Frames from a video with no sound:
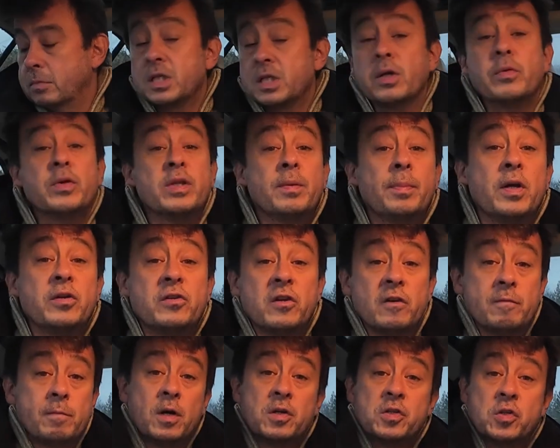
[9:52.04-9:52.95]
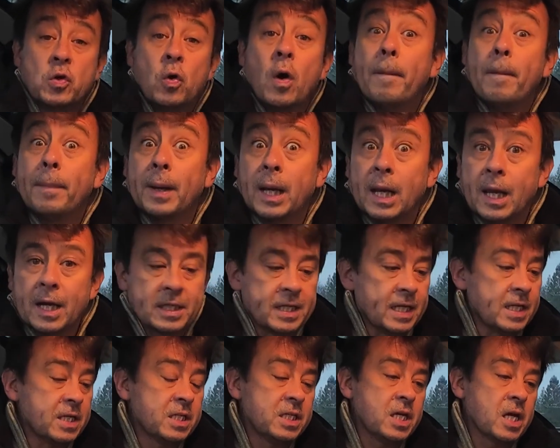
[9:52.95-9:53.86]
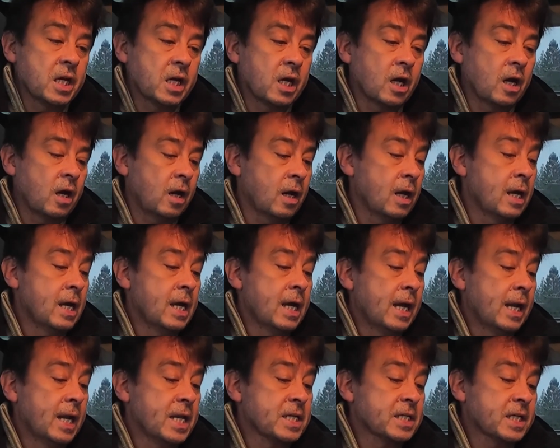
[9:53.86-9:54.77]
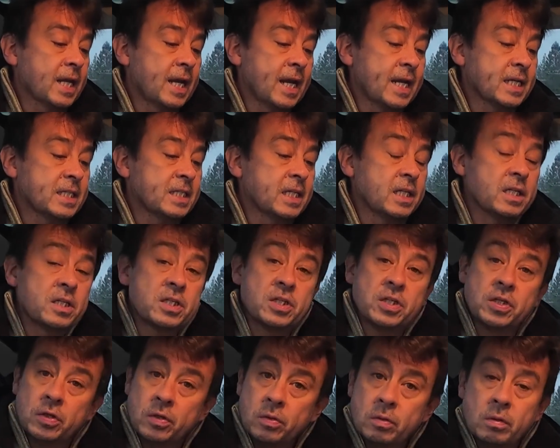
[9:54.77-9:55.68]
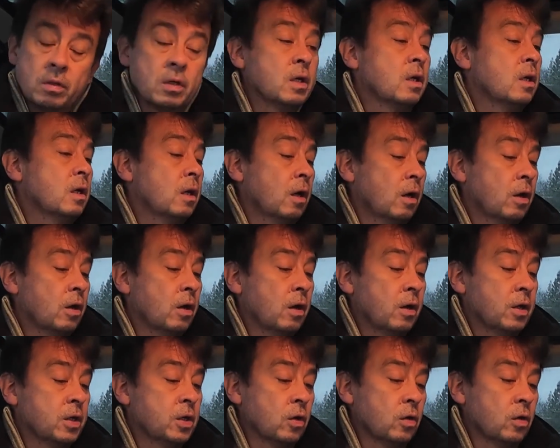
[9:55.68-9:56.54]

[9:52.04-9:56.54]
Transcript: So with your Bluetooth module plugged into your car, let's connect it to your